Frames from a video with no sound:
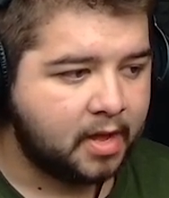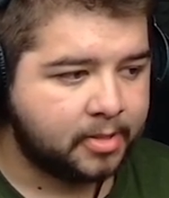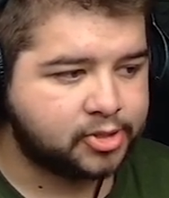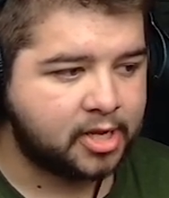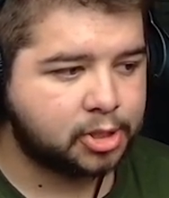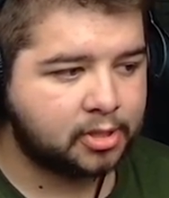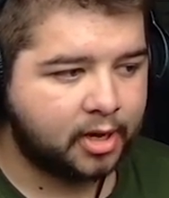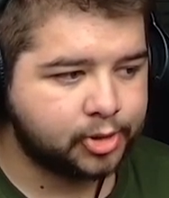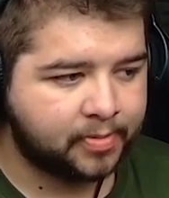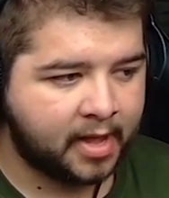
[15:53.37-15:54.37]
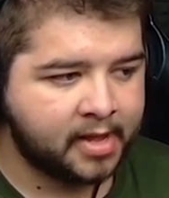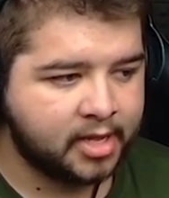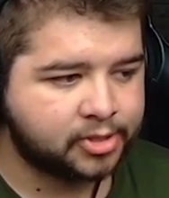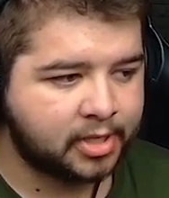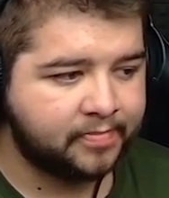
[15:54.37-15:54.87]
The centralised player
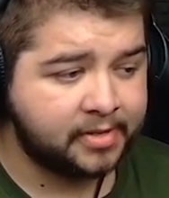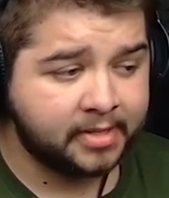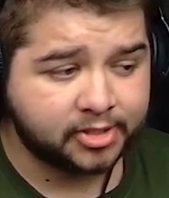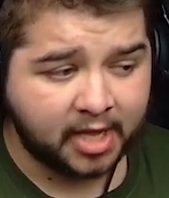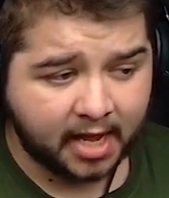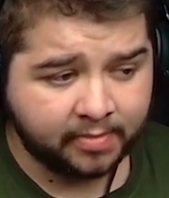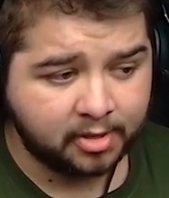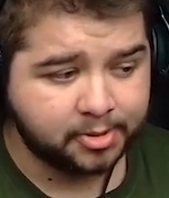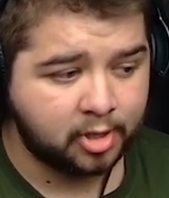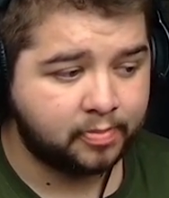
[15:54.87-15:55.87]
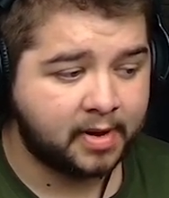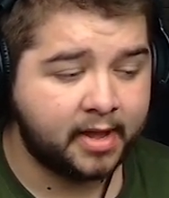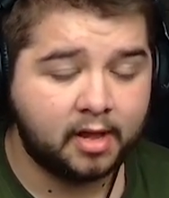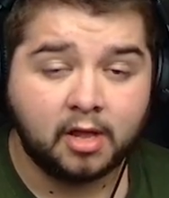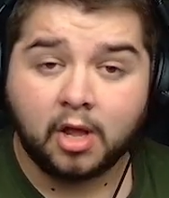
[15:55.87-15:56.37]
is going to be the attacker midfield
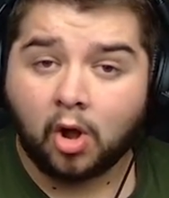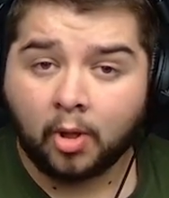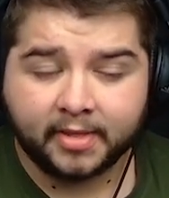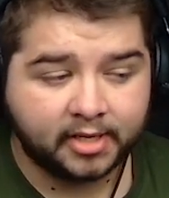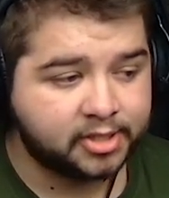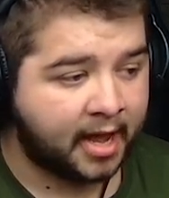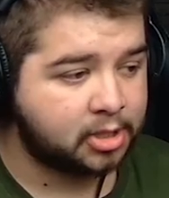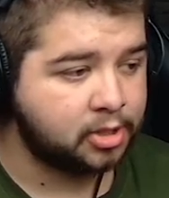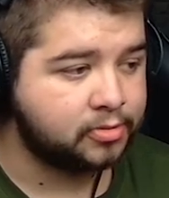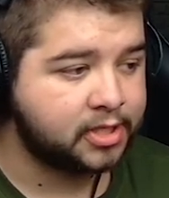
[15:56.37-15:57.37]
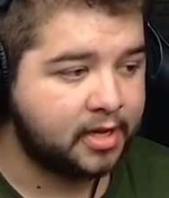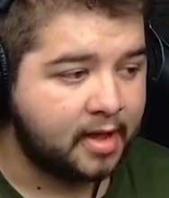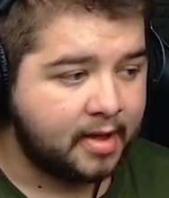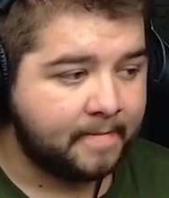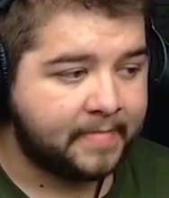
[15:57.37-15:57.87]
player on the attack duty,
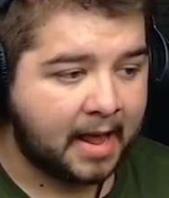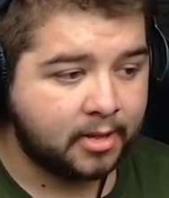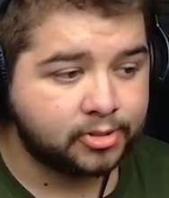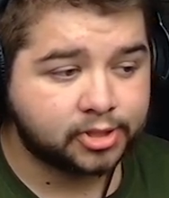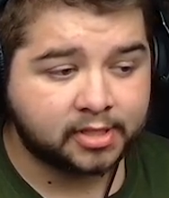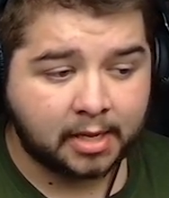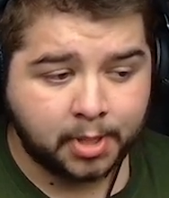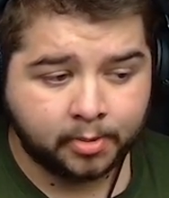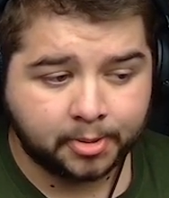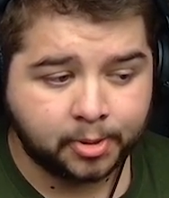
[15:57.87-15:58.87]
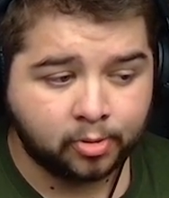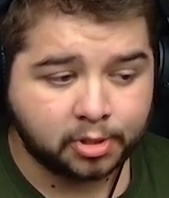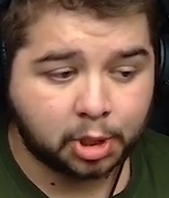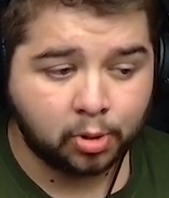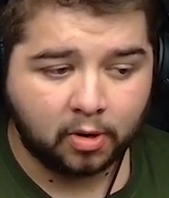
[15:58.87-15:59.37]
balanced, get further forward,
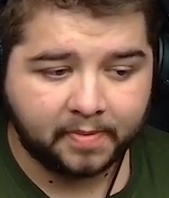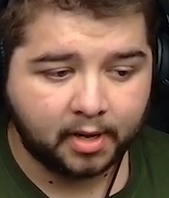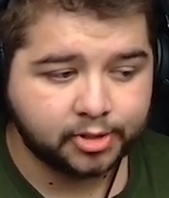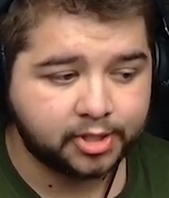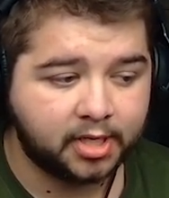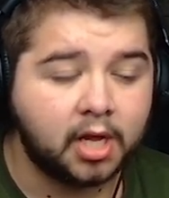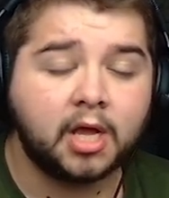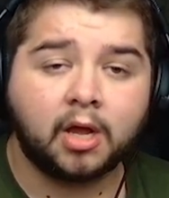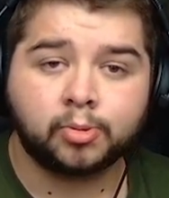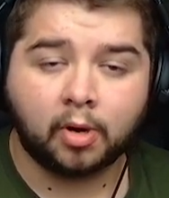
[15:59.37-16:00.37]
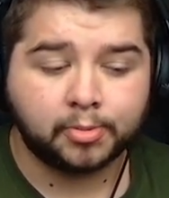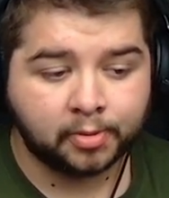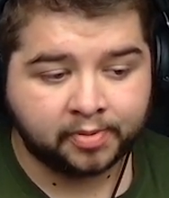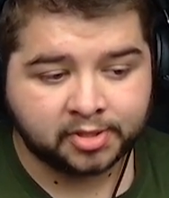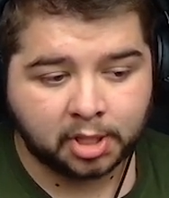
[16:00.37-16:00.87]
shorter passing, roam
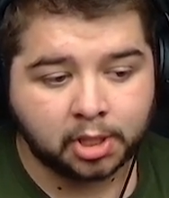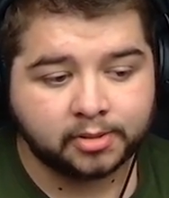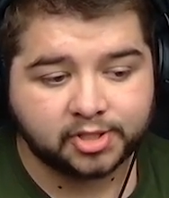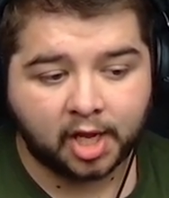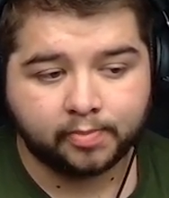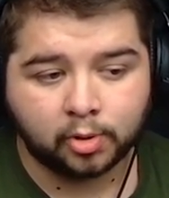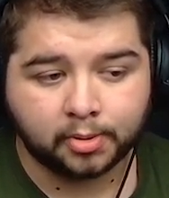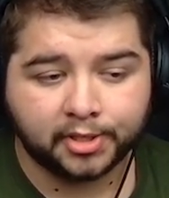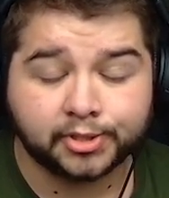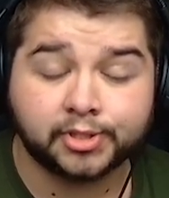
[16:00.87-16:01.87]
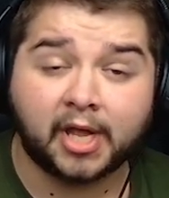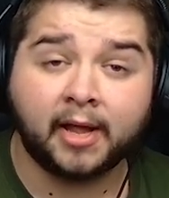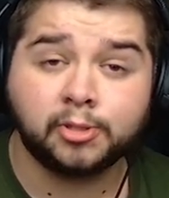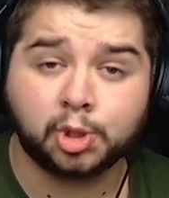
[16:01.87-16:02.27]
from position, take more risks, and